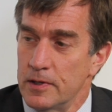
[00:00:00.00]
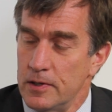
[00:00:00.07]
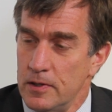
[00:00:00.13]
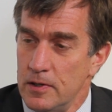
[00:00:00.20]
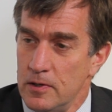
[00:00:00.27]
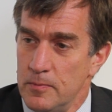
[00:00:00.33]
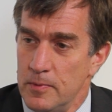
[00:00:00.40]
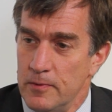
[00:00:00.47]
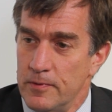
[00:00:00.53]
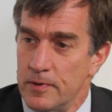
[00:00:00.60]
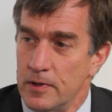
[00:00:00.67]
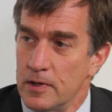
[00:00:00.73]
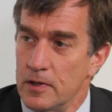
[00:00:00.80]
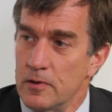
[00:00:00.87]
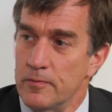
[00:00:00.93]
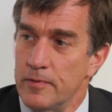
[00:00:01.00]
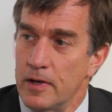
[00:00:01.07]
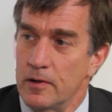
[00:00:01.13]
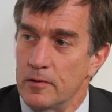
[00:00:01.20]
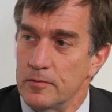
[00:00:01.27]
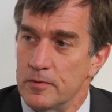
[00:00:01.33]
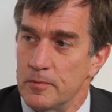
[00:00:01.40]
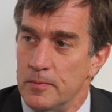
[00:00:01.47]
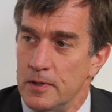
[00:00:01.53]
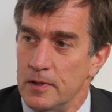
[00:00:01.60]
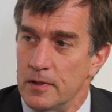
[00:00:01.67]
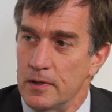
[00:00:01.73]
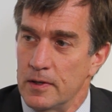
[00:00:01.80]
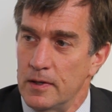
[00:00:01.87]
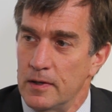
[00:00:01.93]
and you need to be very innovative to
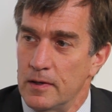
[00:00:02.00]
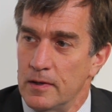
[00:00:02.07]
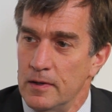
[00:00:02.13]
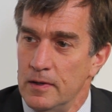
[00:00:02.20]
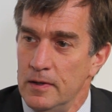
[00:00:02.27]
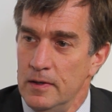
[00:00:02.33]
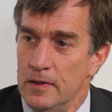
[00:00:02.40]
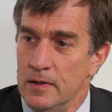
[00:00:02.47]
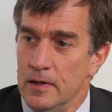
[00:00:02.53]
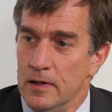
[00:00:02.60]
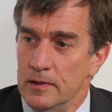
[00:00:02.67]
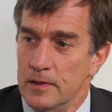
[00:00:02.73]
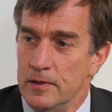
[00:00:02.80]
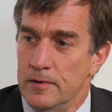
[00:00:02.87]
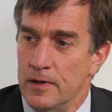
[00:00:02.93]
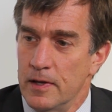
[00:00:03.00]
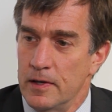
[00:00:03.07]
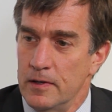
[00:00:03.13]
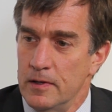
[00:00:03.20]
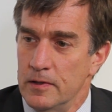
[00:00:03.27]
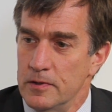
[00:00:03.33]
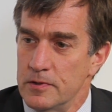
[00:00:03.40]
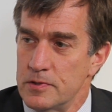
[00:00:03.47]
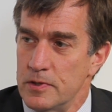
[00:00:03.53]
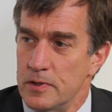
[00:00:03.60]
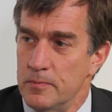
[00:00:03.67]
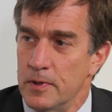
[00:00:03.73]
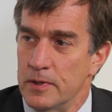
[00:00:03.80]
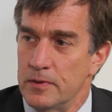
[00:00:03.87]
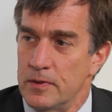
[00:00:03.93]
be a a leader in
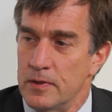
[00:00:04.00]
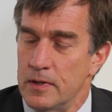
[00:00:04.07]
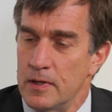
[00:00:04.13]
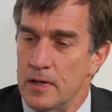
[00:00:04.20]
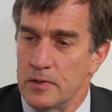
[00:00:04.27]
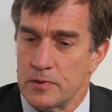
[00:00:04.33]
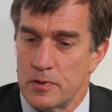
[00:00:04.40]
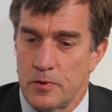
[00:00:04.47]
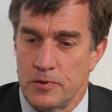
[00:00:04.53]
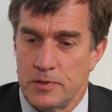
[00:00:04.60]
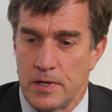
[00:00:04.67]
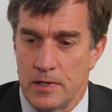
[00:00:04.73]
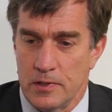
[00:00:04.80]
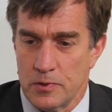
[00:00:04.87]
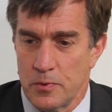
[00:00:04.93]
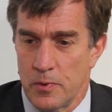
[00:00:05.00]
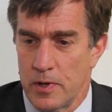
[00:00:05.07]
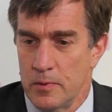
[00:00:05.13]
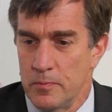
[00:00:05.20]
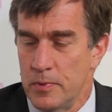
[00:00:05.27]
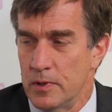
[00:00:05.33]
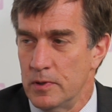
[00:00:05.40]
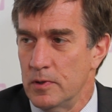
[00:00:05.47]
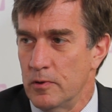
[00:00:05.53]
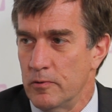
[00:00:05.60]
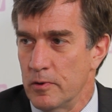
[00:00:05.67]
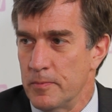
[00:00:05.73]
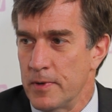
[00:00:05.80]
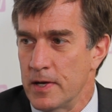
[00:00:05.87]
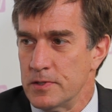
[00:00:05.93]
industry, but it has changed quite a bit
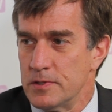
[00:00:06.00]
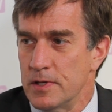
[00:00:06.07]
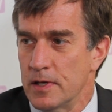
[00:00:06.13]
over the past